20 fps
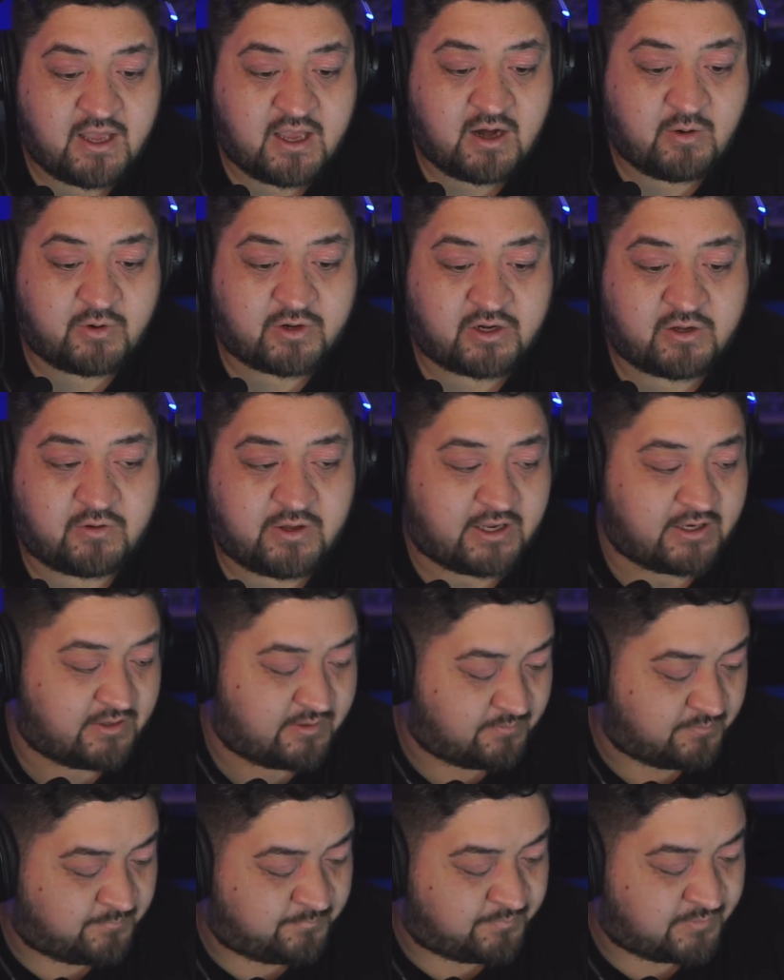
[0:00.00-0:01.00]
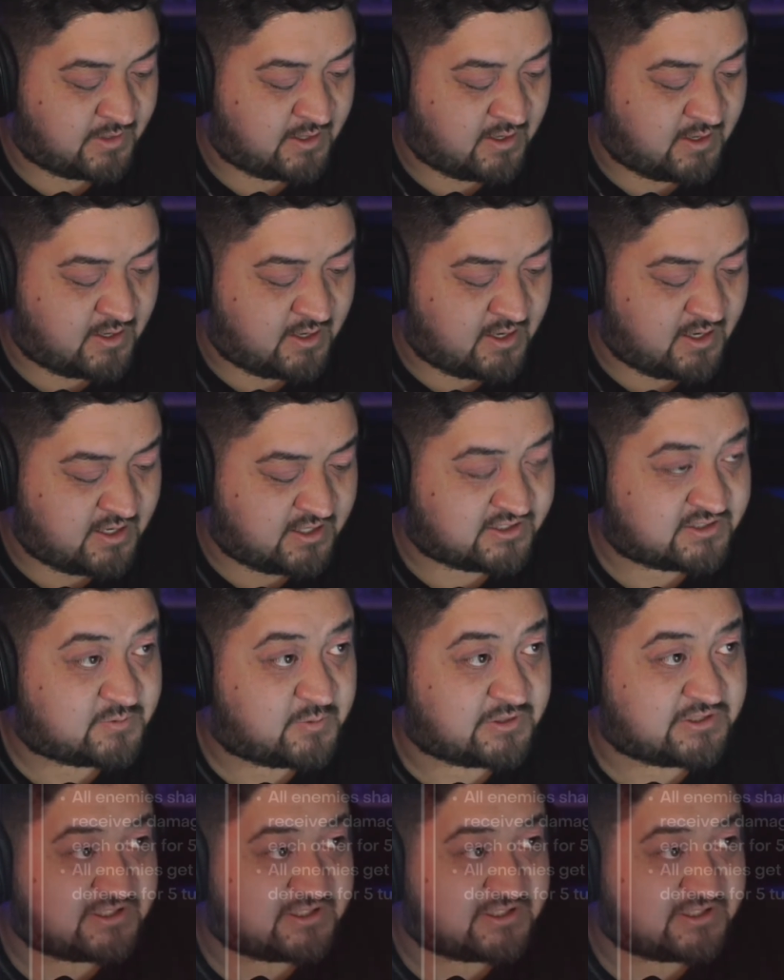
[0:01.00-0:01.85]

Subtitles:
And we're going to go ahead and switch